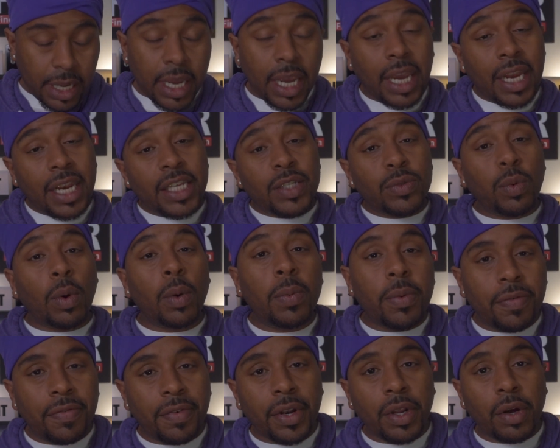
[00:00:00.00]
And that's what
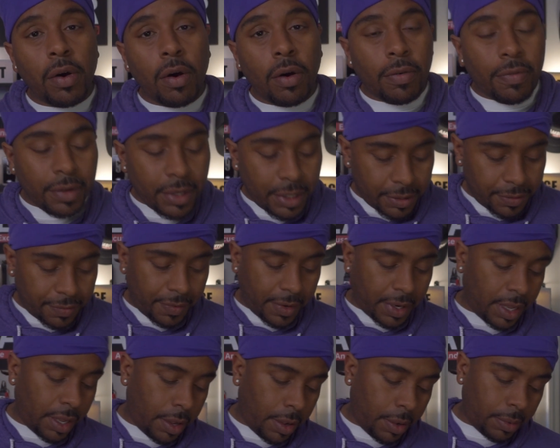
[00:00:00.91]
we're finna go over in this
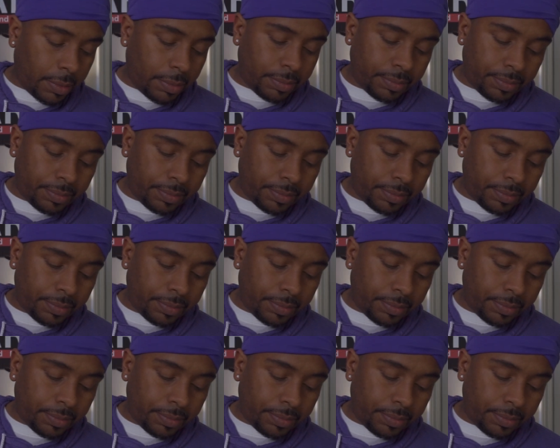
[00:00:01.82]
video.